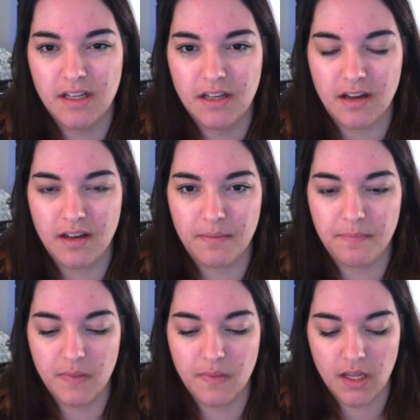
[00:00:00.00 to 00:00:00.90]

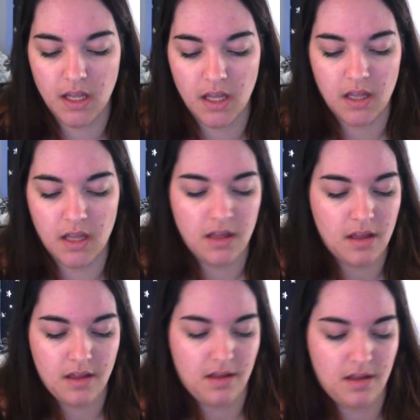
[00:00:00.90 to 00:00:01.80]
Not
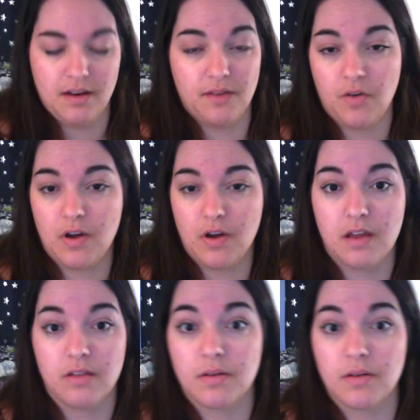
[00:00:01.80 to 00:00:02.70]
for any
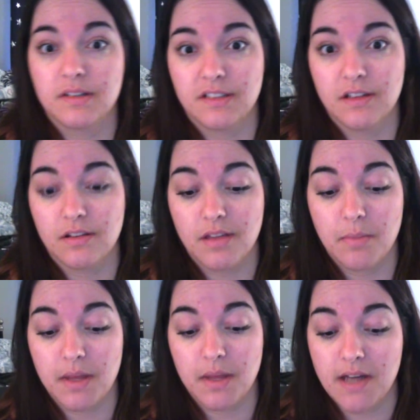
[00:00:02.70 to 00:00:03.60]
other reason other than
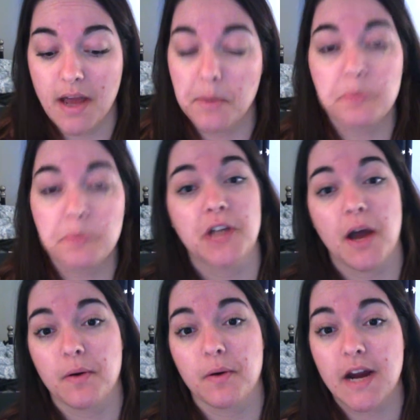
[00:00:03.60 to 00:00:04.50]
by the time I'm
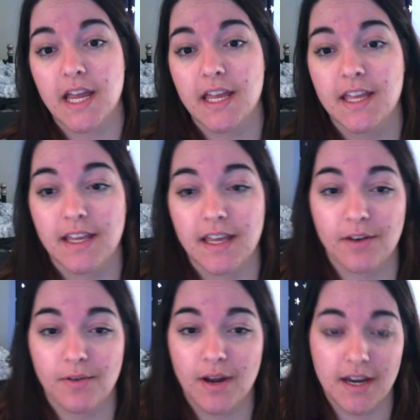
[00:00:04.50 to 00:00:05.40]
showering and getting
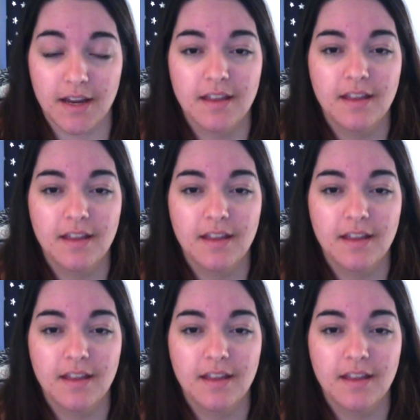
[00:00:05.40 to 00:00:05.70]
ready